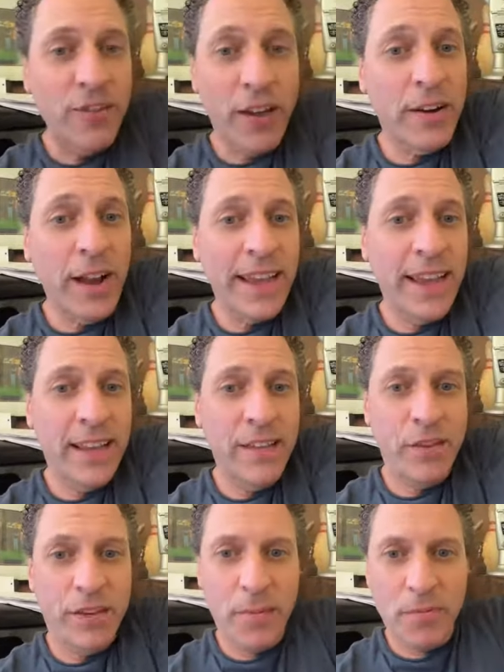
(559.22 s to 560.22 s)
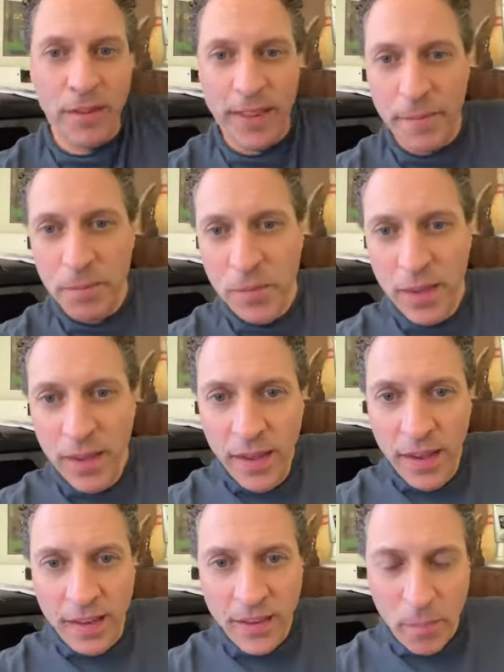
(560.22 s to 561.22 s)
So I can't give you tips on that.
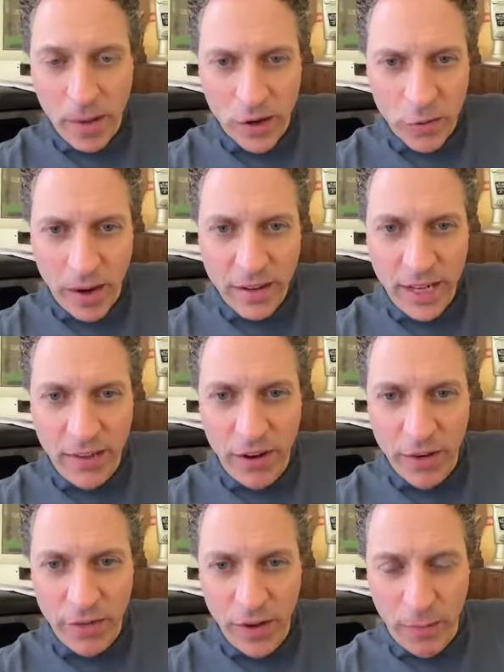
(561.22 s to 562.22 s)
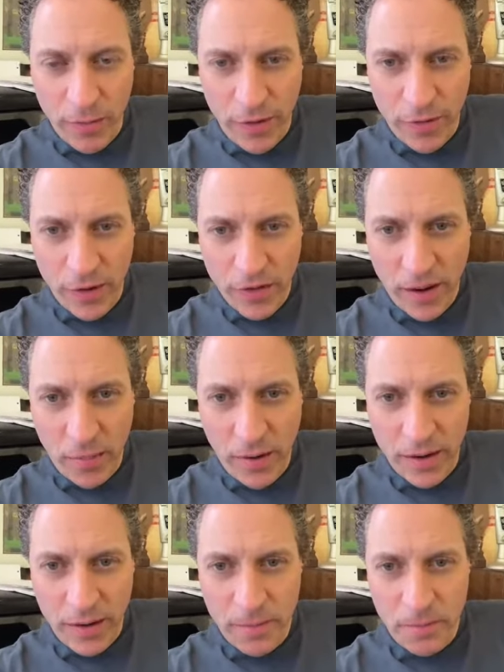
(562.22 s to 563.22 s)
Is it better to write TV or film for a first-time
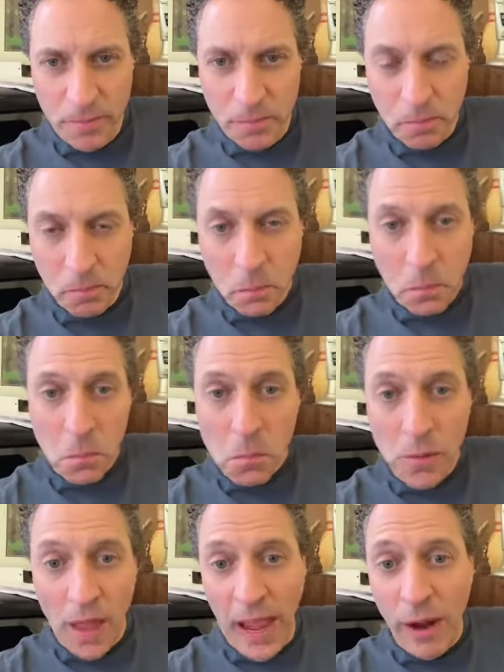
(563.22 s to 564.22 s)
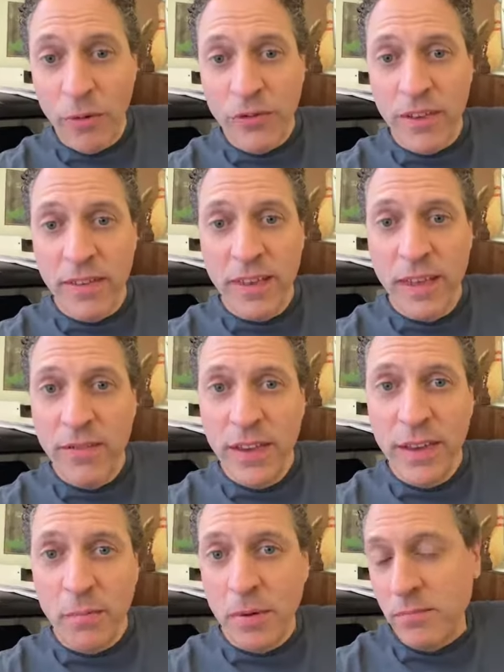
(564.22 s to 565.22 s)
writer? I would say
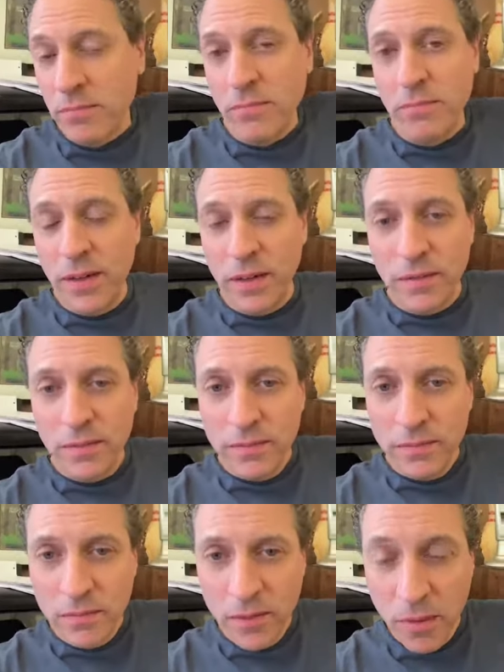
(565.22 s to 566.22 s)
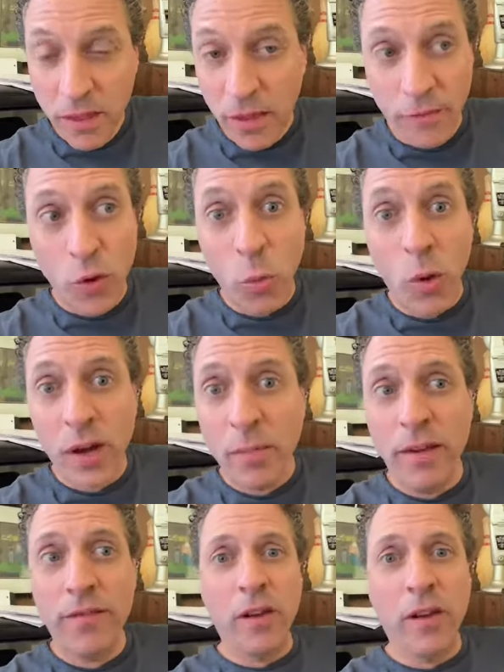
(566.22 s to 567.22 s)
TV, but, you know, if you want to
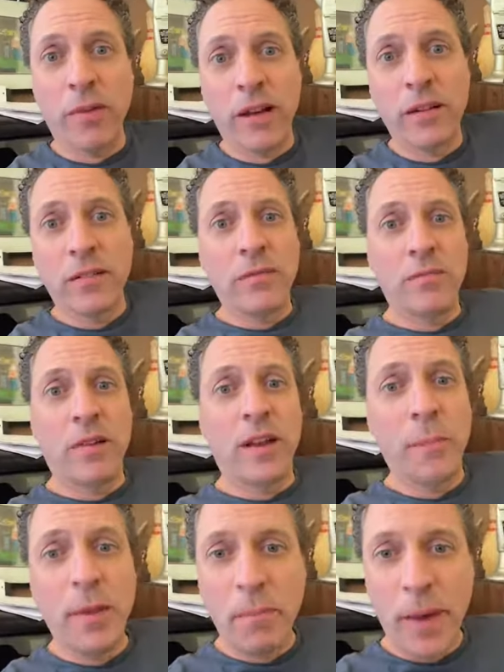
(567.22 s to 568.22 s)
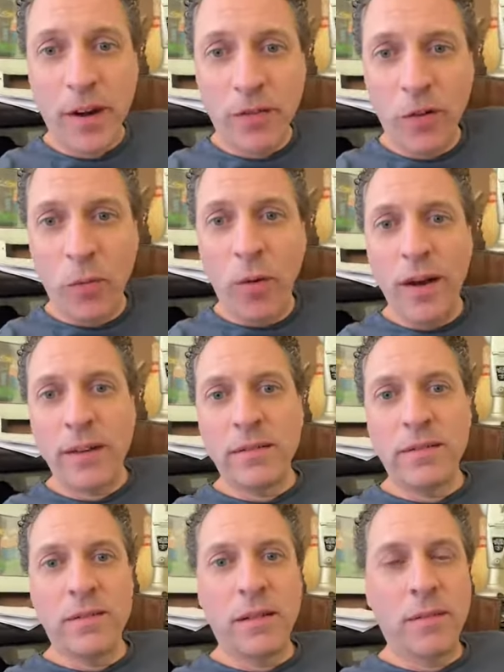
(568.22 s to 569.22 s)
be a film writer, then write it. I mean, better for
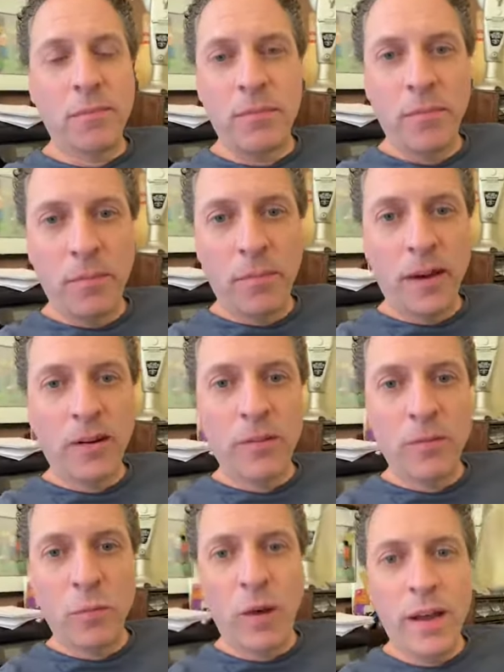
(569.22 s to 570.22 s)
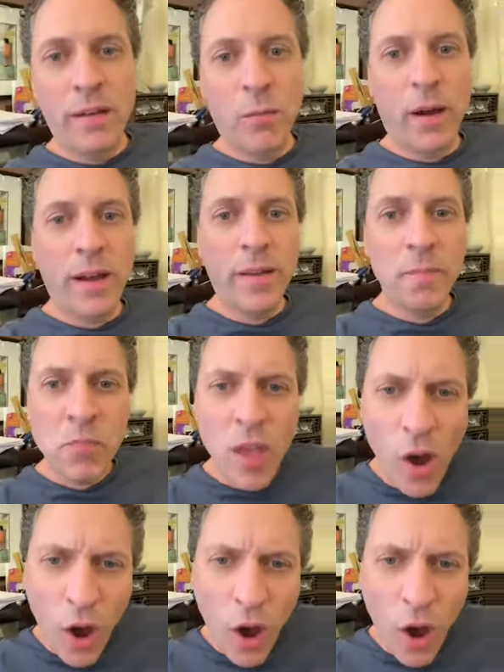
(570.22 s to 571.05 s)
what? You know, better what? Why?